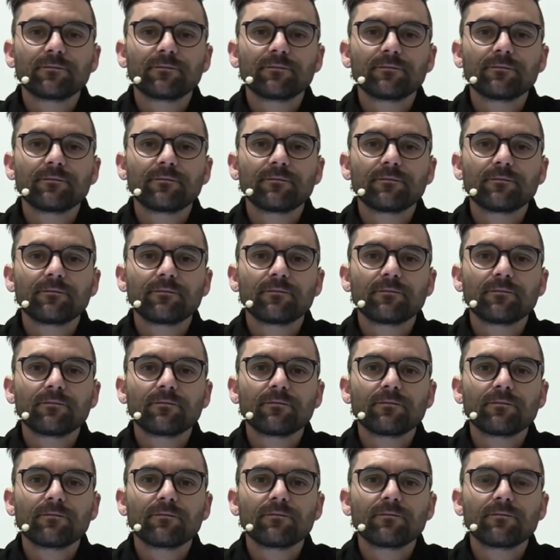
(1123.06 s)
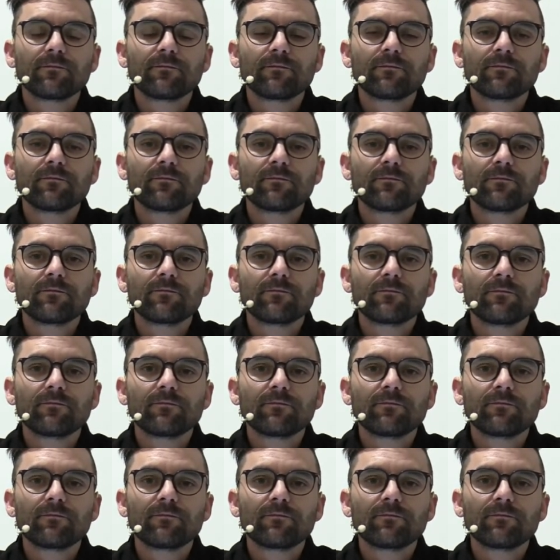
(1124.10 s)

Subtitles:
[no speech]